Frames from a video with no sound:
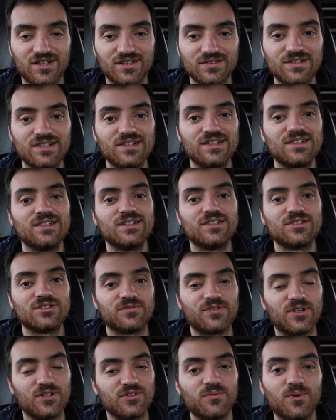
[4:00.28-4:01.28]
out. So
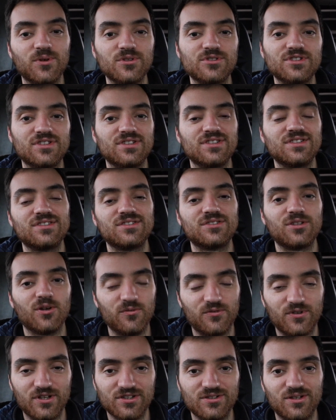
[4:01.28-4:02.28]
thanks for watching.
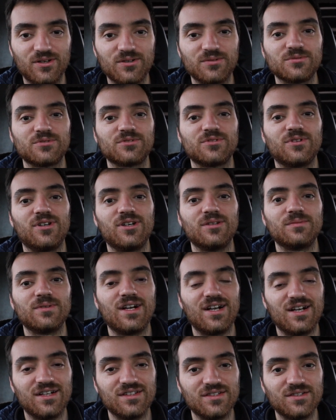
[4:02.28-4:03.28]
Don't forget to like and subscribe,
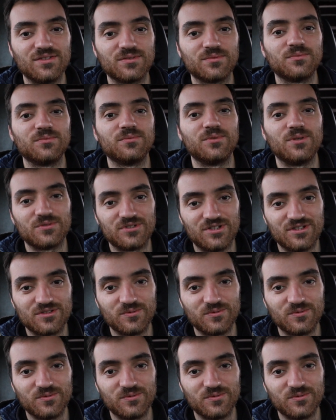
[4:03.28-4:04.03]
and we'll see you